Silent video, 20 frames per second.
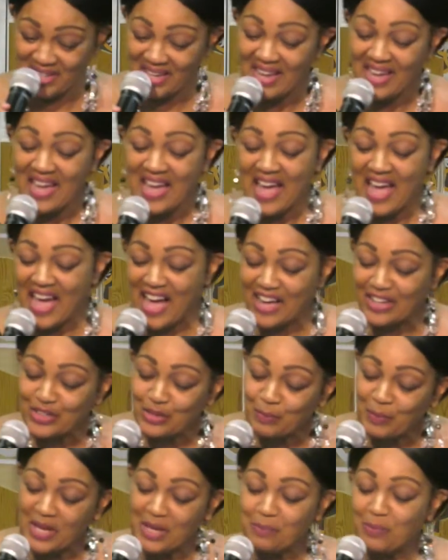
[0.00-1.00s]
How do
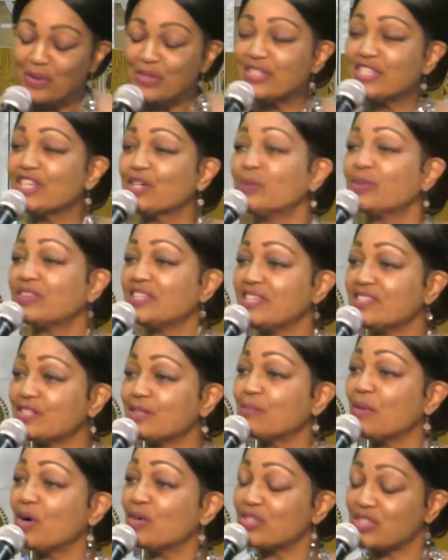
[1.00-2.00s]
people deal with these
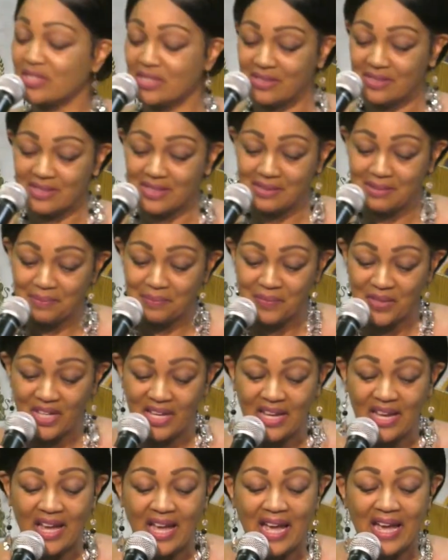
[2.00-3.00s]
emotions?
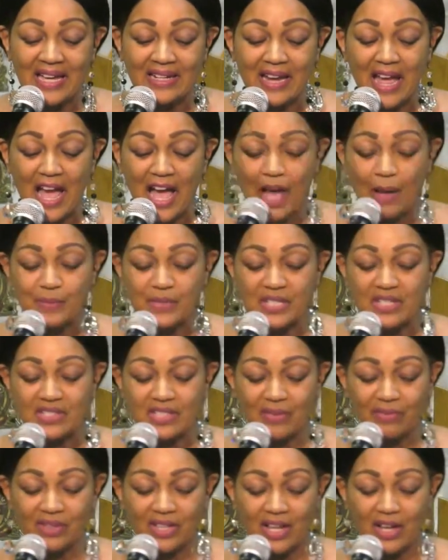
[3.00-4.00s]
An absence
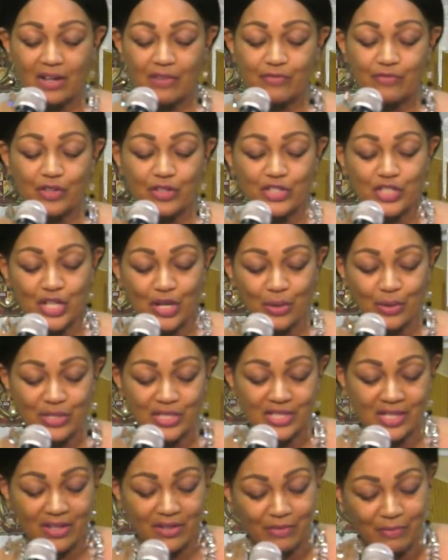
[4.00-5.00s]
of love for
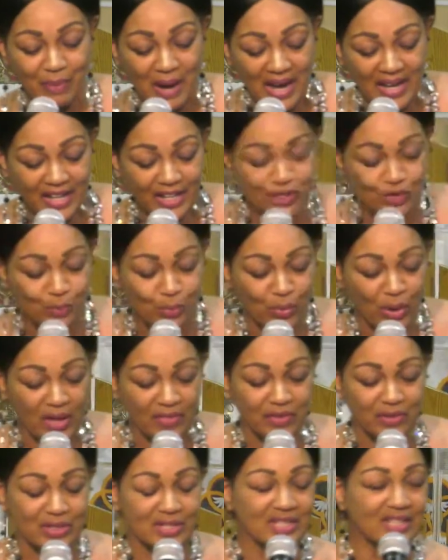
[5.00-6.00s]
Joseph by his
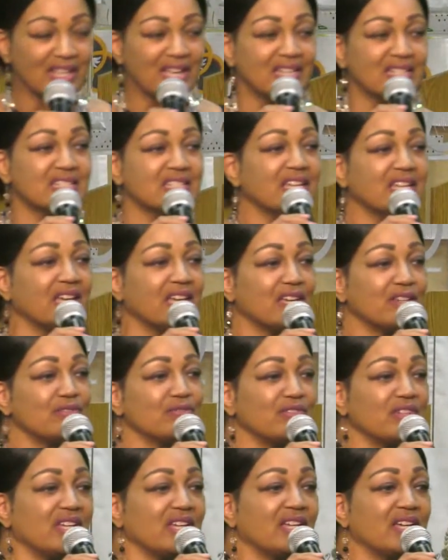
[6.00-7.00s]
brothers led to
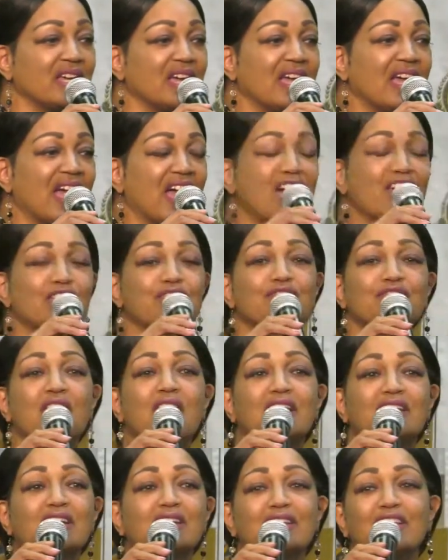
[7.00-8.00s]
envy and
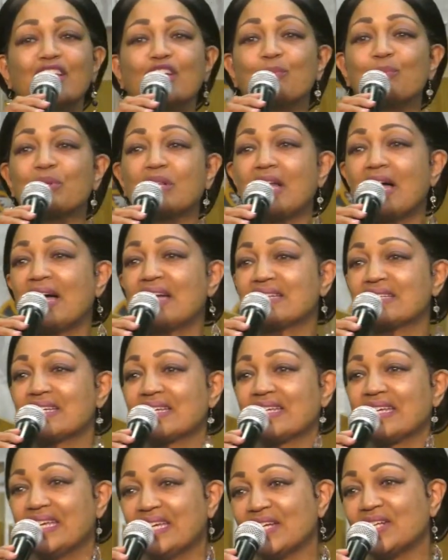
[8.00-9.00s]
finally a plot to
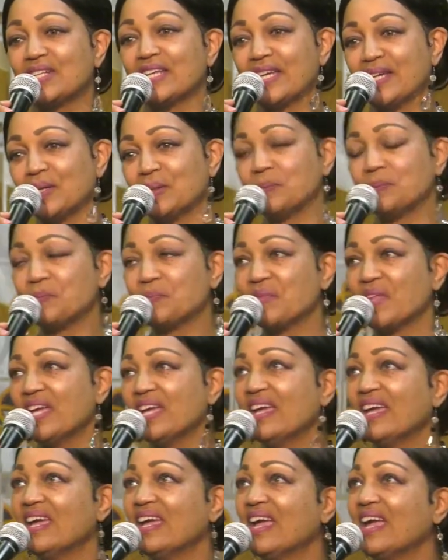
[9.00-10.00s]
kill him.
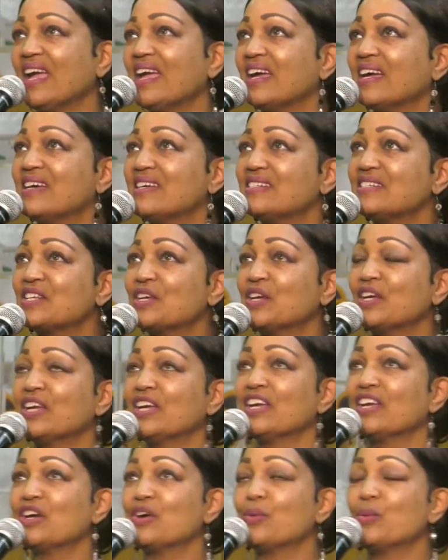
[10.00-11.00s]
And
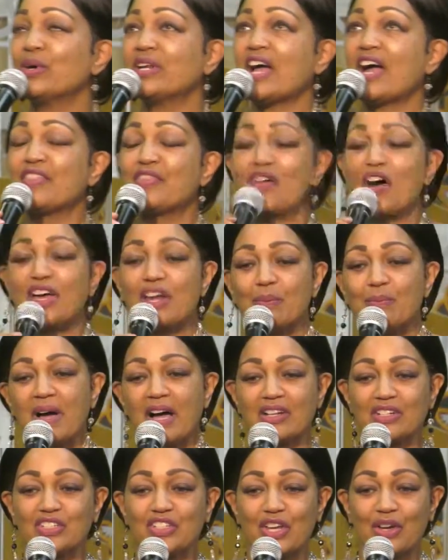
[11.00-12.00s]
when I thought
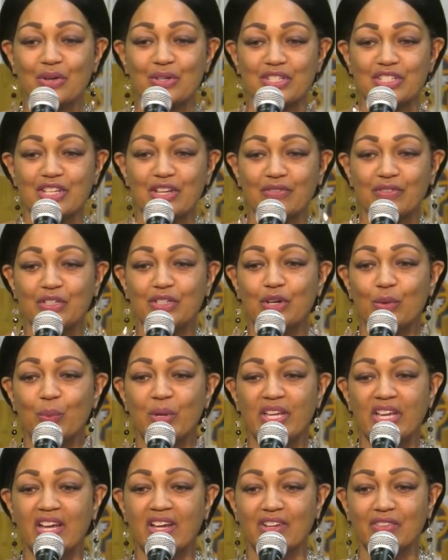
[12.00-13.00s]
about Joseph, you know, we
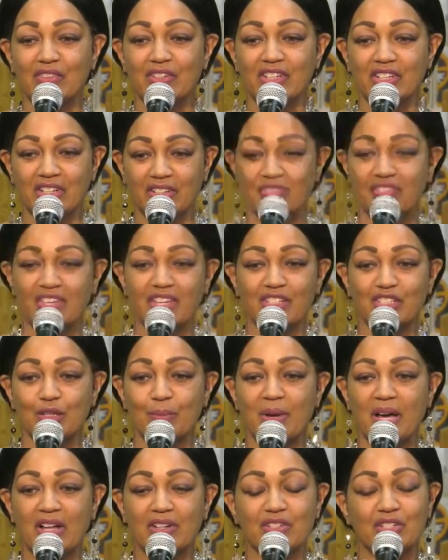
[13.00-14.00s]
hear the good things
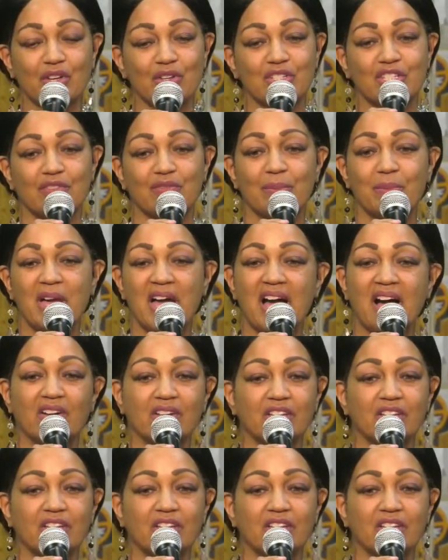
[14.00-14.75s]
about Joseph, about how he